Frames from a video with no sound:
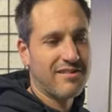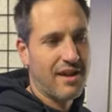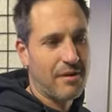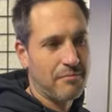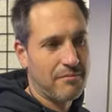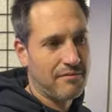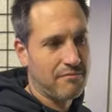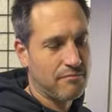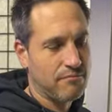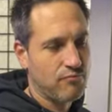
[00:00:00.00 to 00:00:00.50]

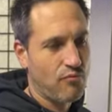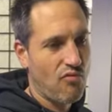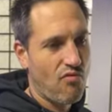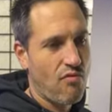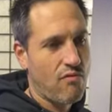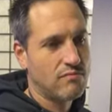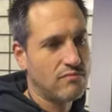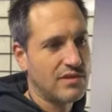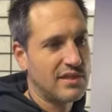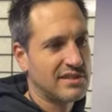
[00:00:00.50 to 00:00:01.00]
something
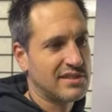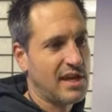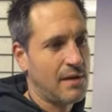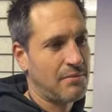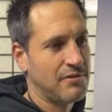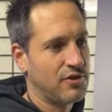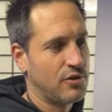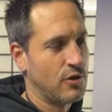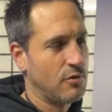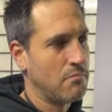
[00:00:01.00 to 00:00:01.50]
that's
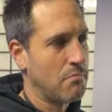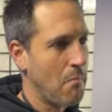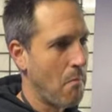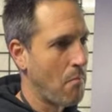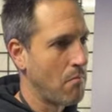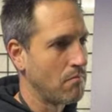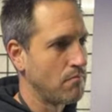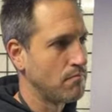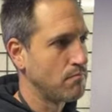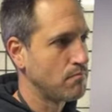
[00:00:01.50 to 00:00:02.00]
coming to
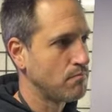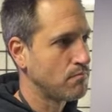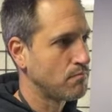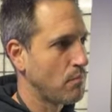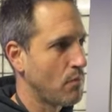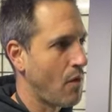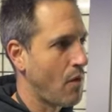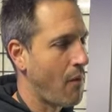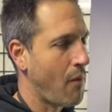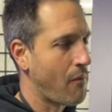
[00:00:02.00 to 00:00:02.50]
him. E.
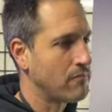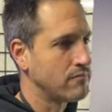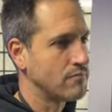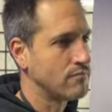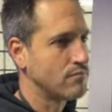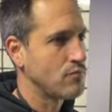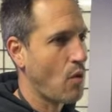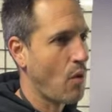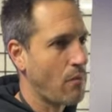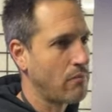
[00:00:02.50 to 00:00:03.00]

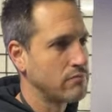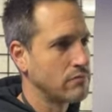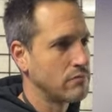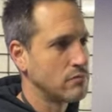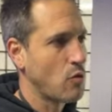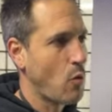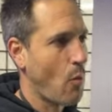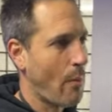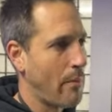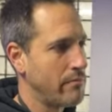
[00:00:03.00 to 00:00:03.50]
Brown,
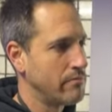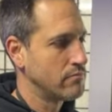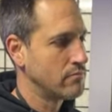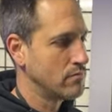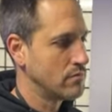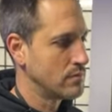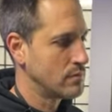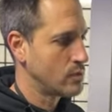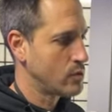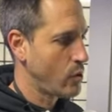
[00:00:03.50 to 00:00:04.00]

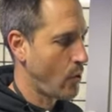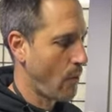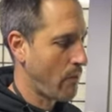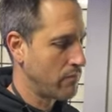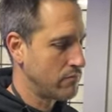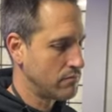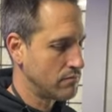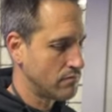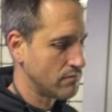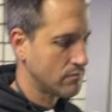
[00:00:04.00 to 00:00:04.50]

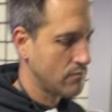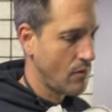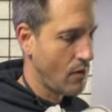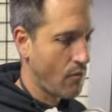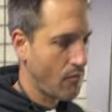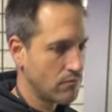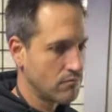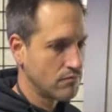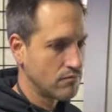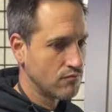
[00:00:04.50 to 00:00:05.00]
Larry, and
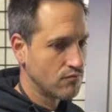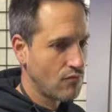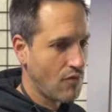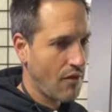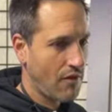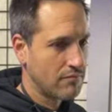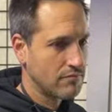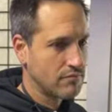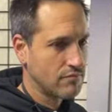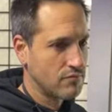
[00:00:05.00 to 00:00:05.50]
Chris.
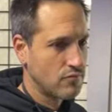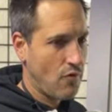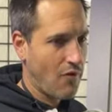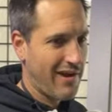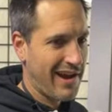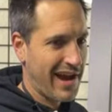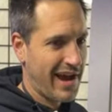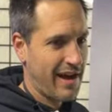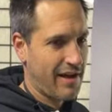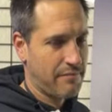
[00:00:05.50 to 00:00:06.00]
Thanks, guys.
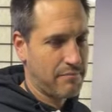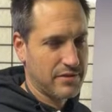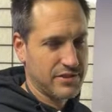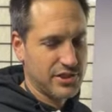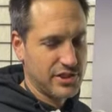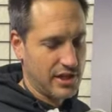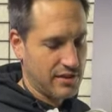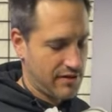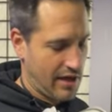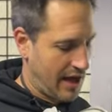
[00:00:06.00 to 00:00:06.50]
Yeah,
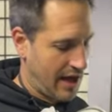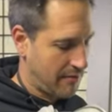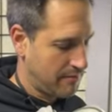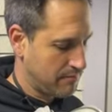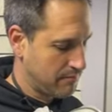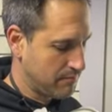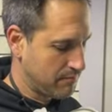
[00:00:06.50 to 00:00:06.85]
appreciate that.